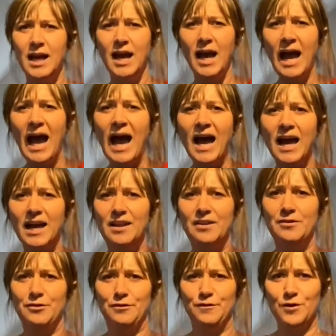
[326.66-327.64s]

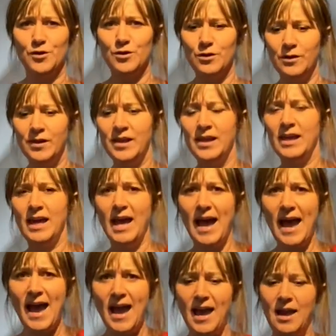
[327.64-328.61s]
and 4
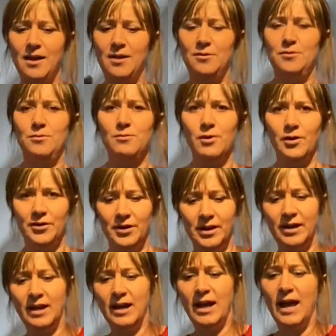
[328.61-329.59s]
and 1
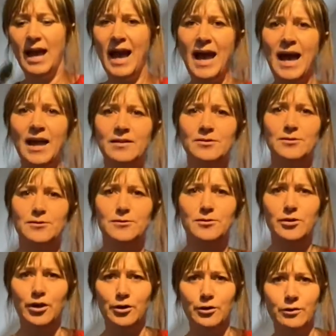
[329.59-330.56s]
and
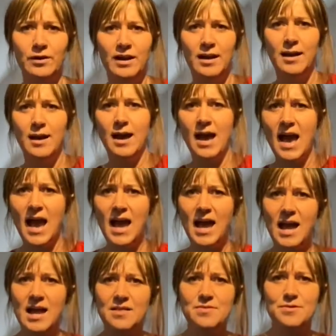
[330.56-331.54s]
2
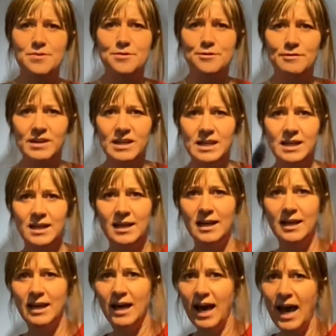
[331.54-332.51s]
and 3
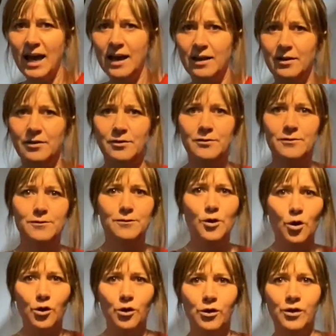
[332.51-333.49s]
and
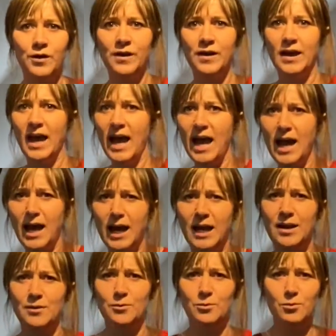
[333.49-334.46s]
4
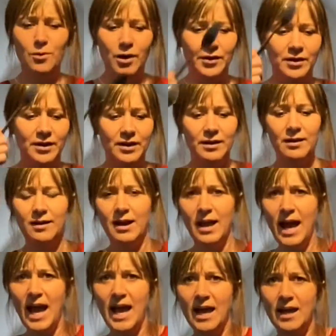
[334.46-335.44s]
and 1
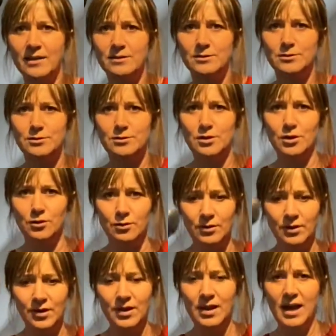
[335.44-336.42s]
and 2
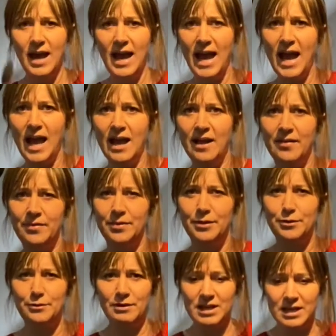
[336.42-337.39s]

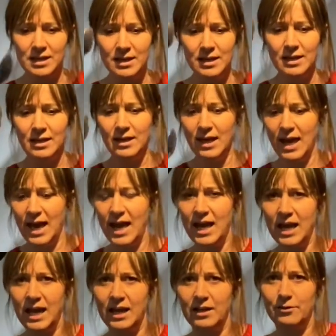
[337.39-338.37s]
and 3
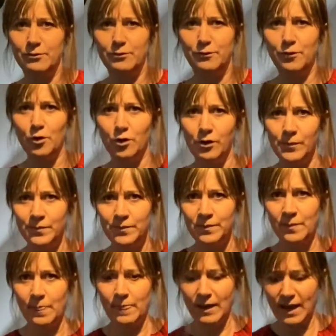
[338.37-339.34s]
and 4
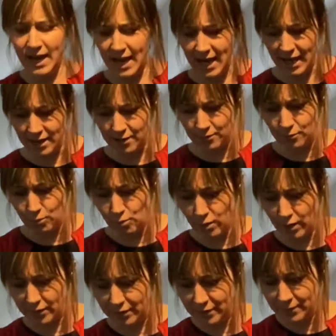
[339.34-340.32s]
and
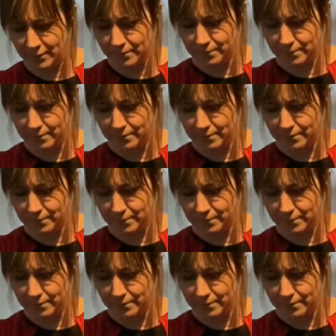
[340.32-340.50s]
1.